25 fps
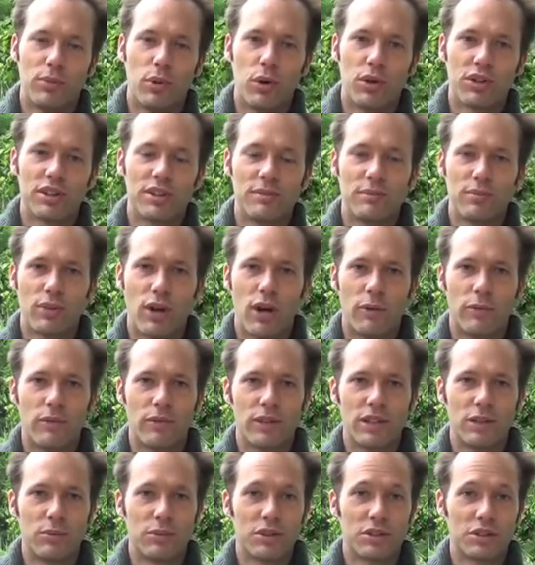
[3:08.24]
important
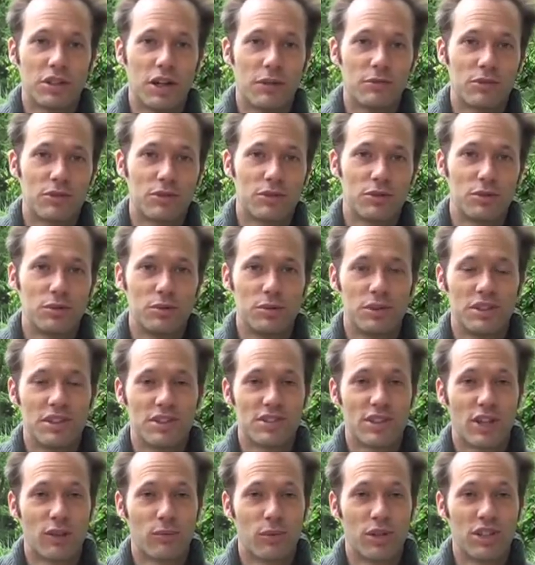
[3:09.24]
probably when it comes to a
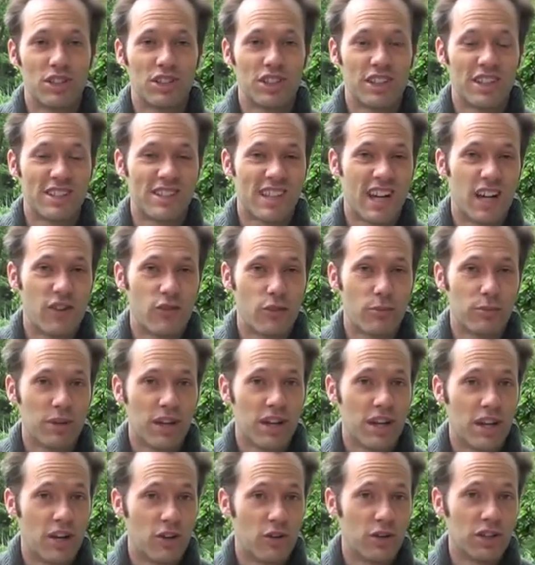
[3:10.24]
celebration, aside from the
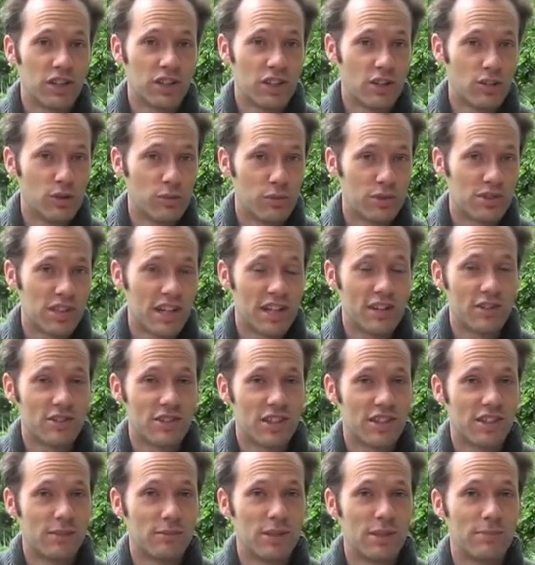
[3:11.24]
herring and the new
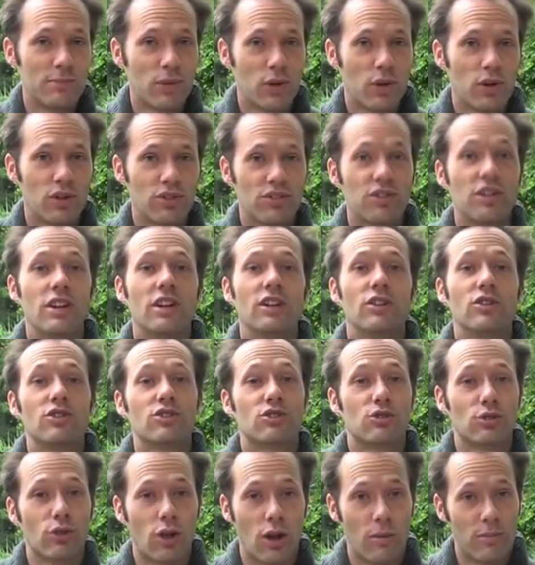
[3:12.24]
potatoes and the meatballs, the
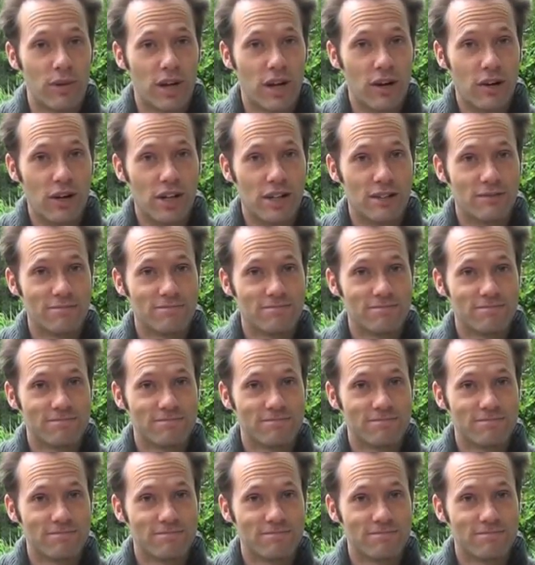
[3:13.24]
strawberry.